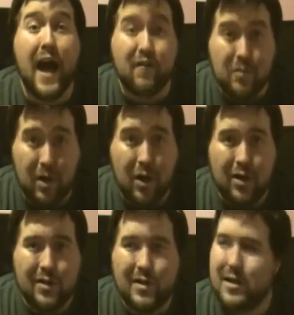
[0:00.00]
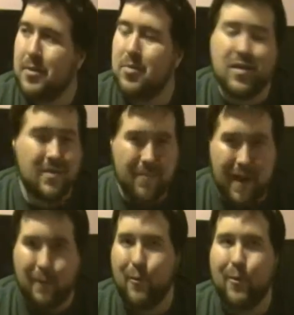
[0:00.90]
Have a ball. Get some
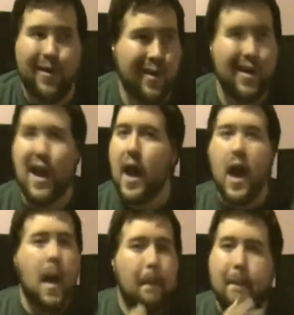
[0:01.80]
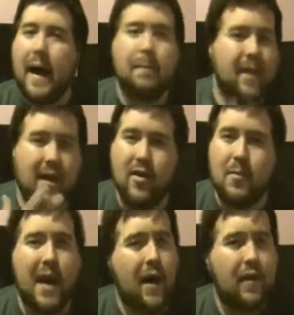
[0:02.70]
popcorn. Pop that in
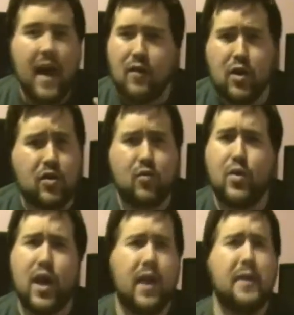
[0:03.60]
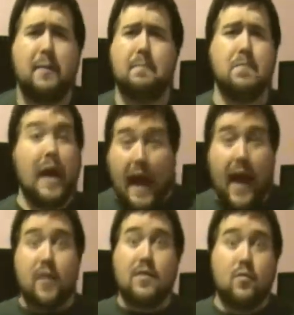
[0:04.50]
your mouth. Have a good drink.
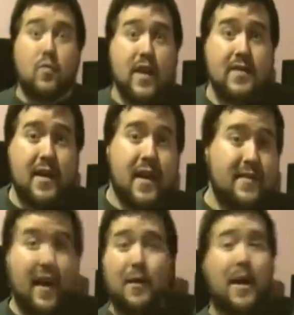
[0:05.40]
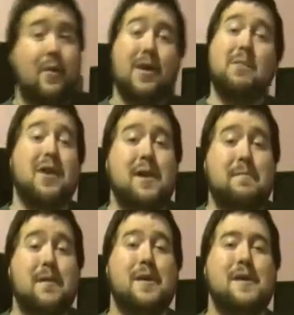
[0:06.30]
Have some Raisinets. I don't care what you
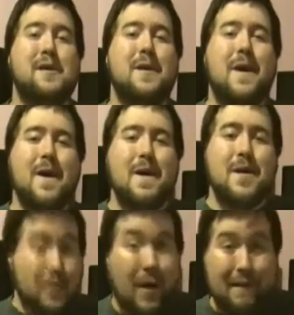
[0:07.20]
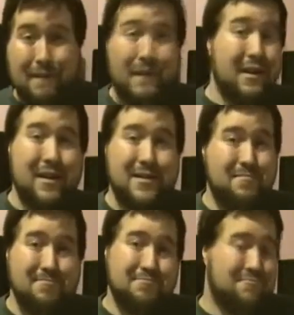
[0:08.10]
bring. You'll have fun.
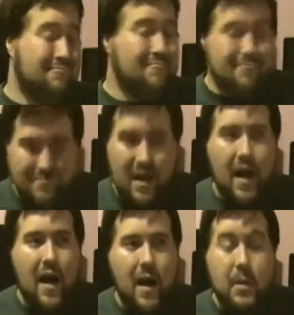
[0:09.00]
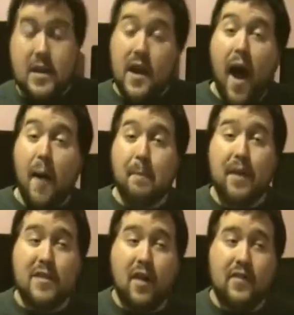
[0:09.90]
But yeah,
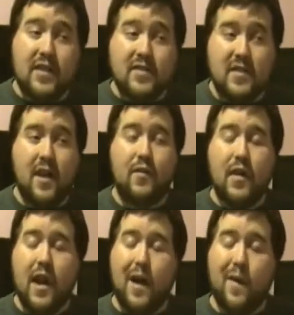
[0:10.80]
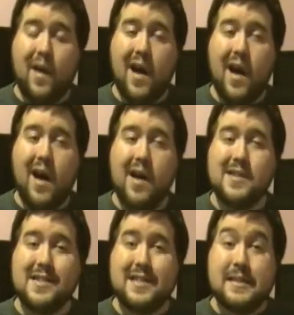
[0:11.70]
that's all I've got to say for now.